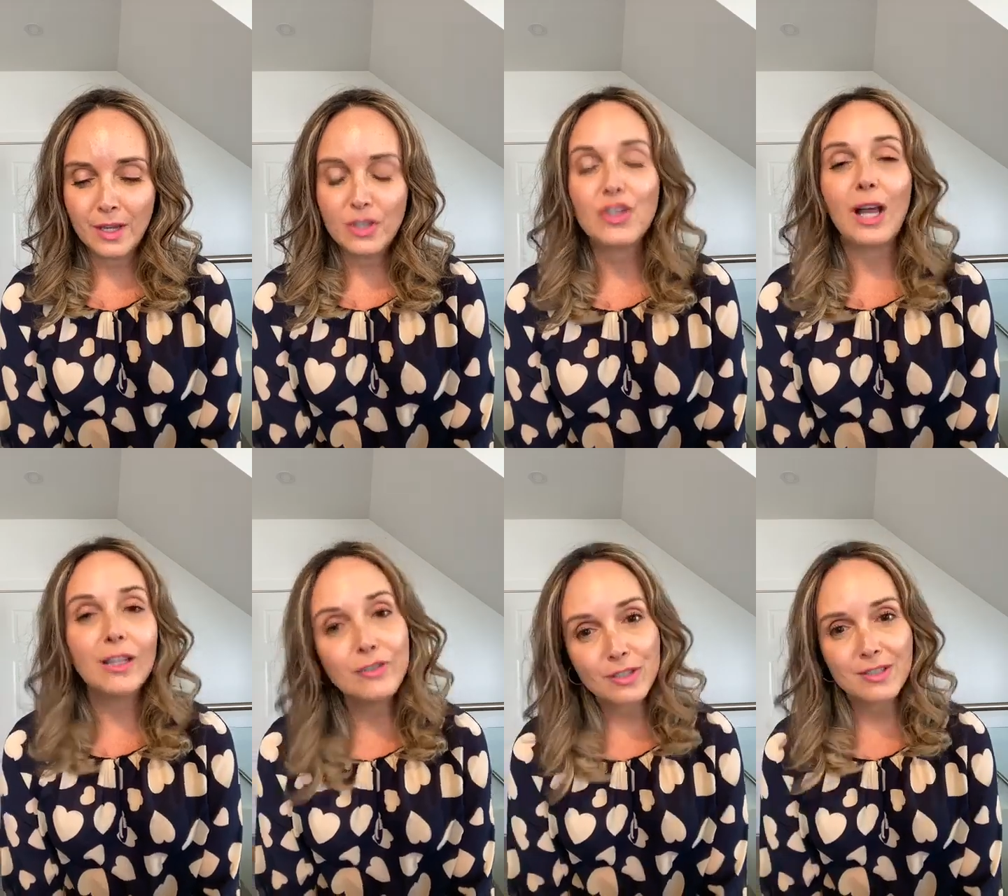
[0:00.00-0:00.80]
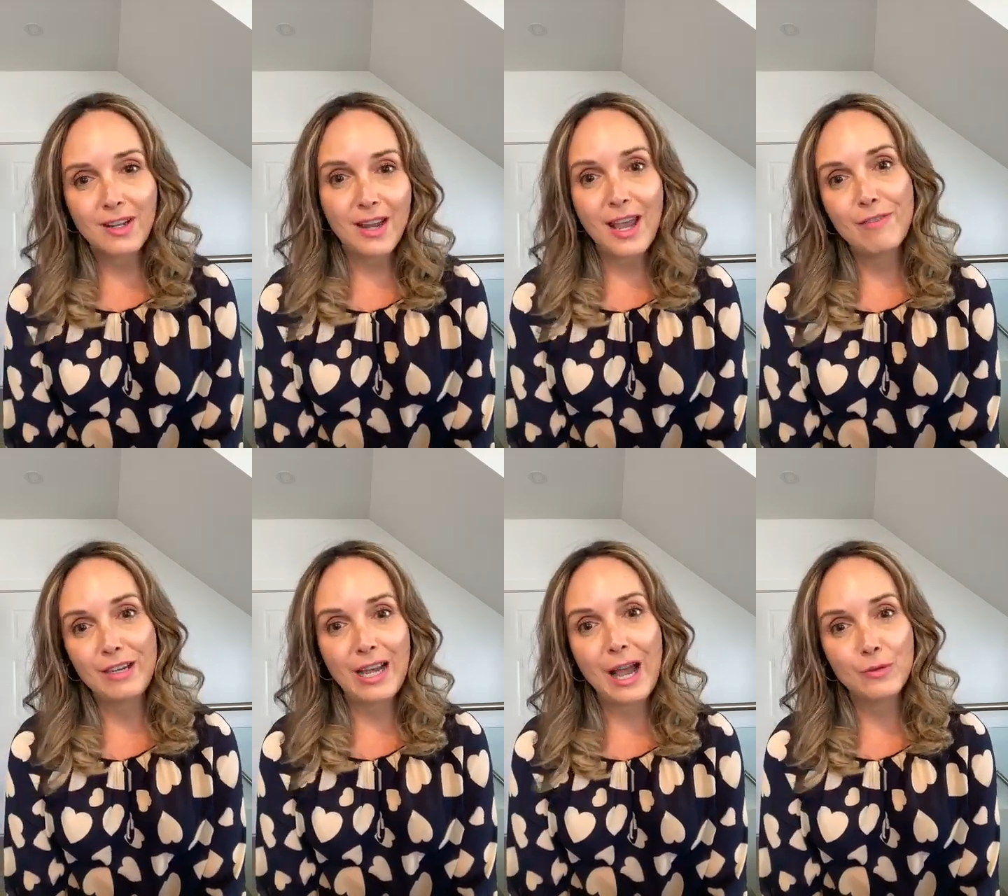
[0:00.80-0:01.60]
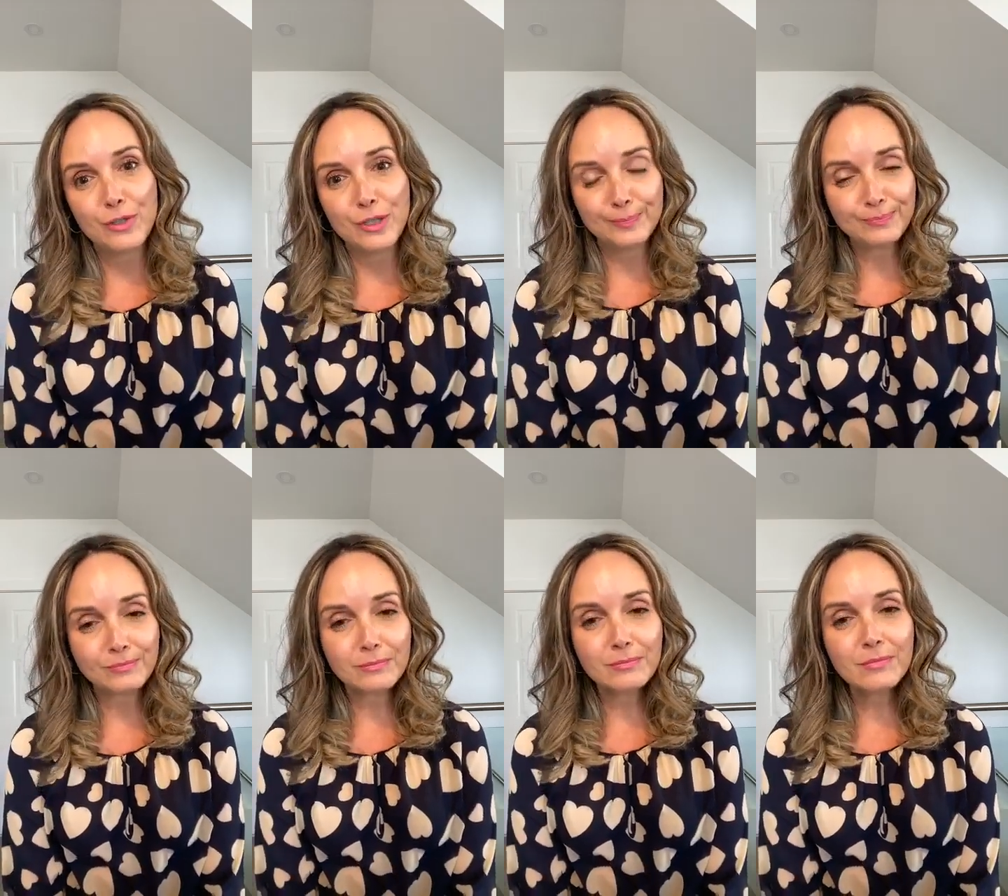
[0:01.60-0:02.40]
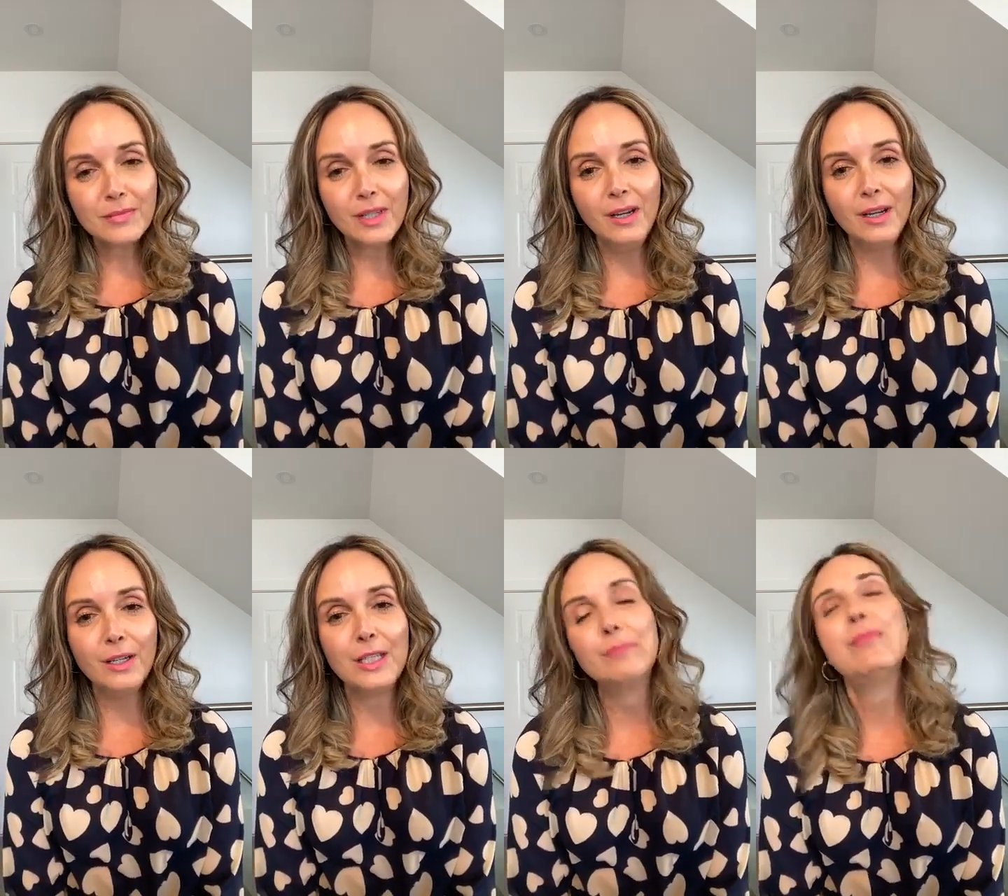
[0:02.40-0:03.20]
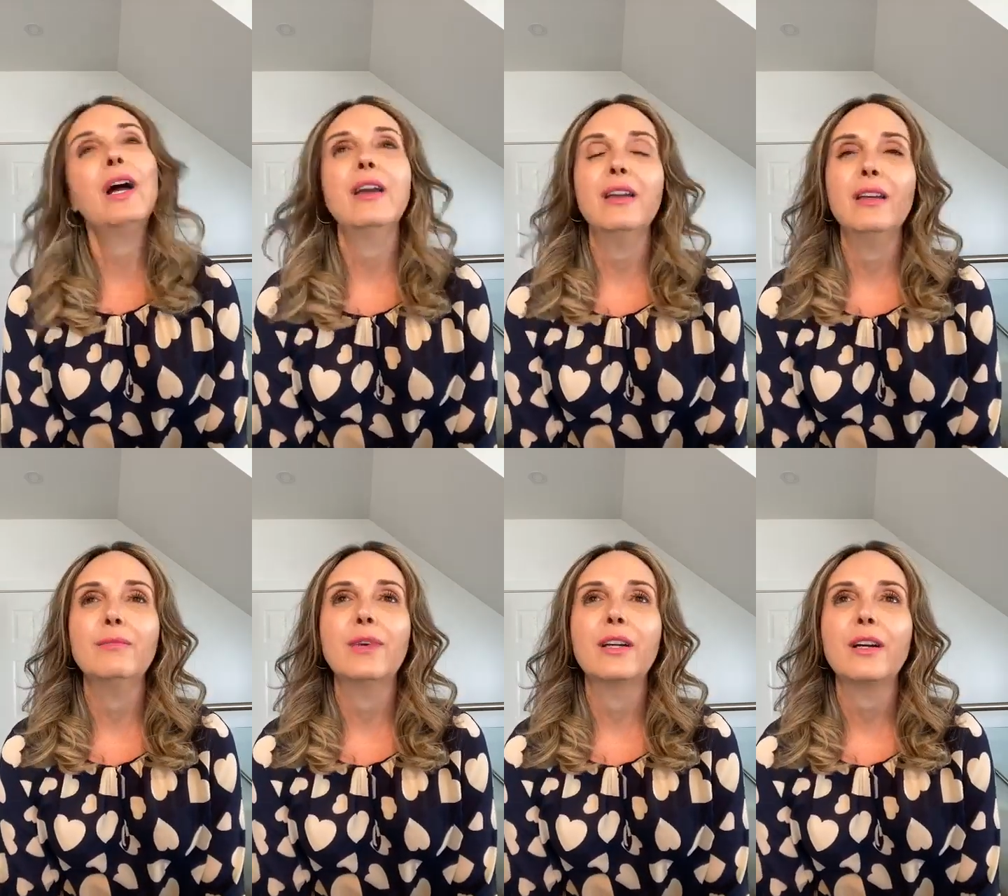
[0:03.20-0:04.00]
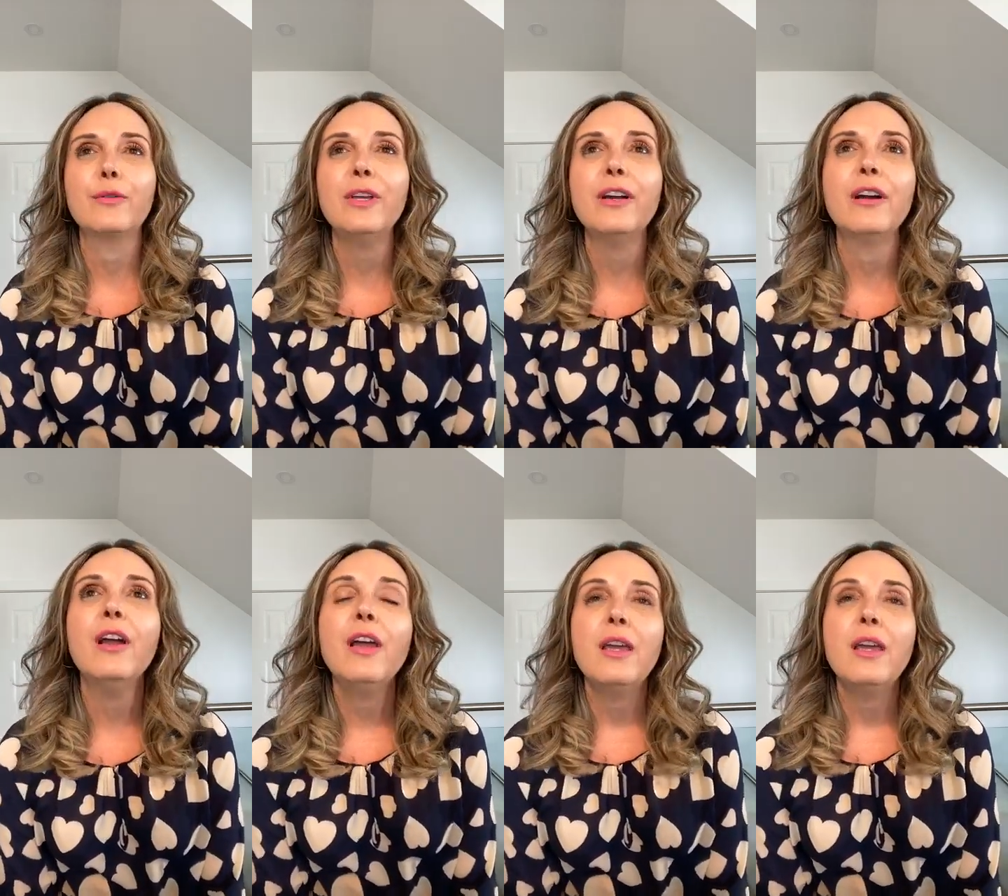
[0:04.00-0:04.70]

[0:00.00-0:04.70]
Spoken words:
challenges that I have encountered in my career